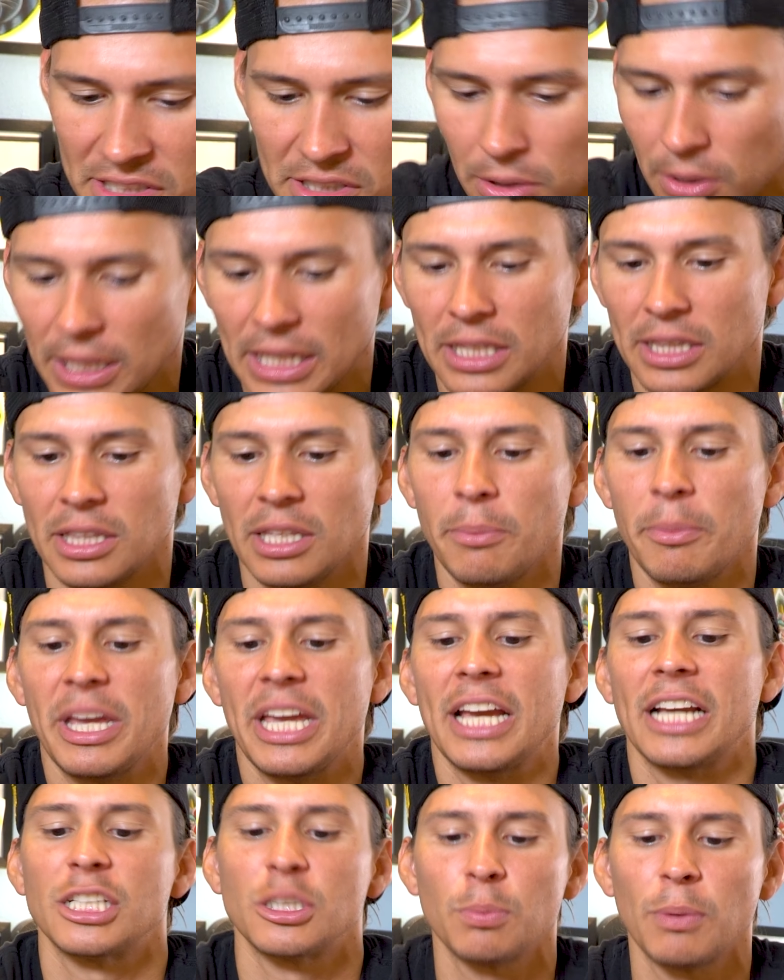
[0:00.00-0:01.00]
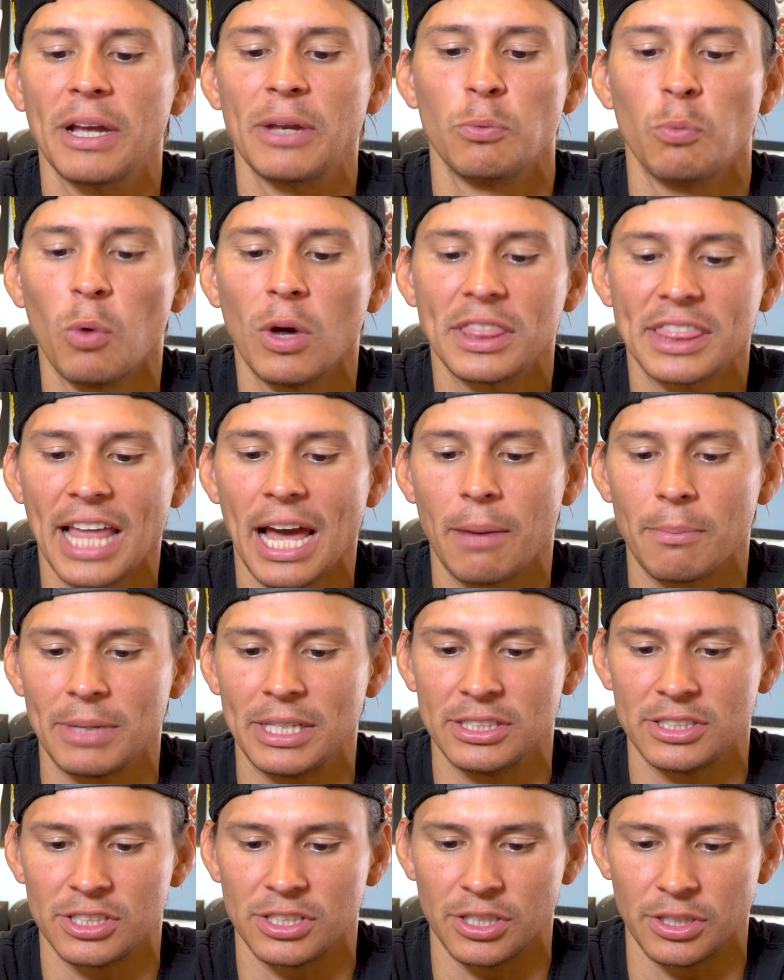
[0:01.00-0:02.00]
So let, let me explain what that
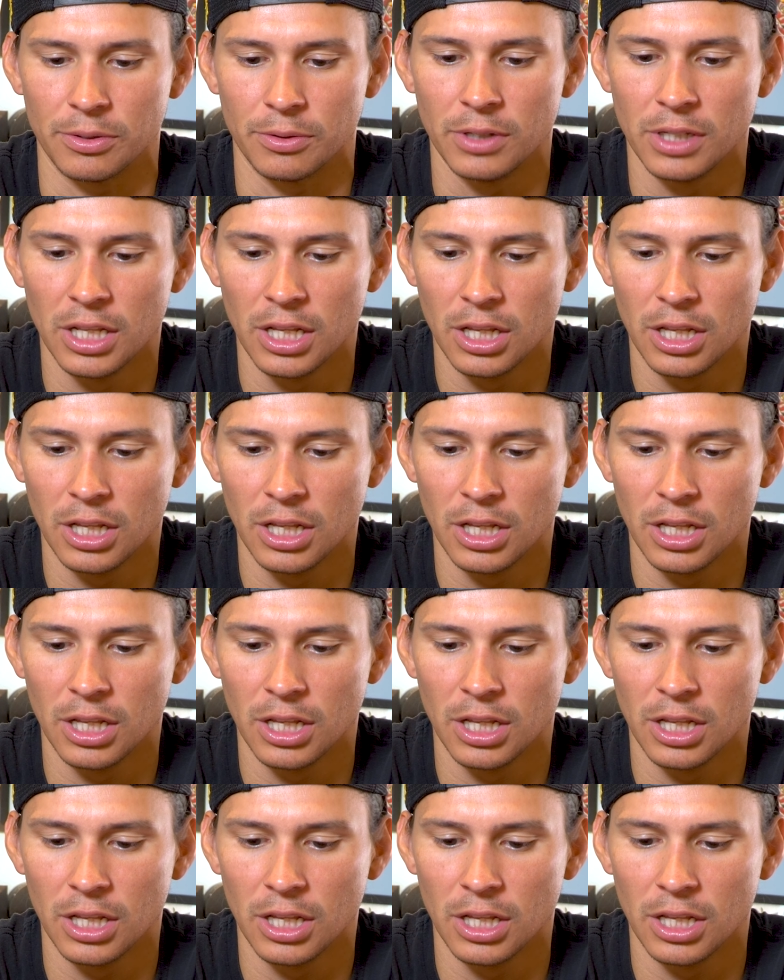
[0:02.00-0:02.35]
means to you.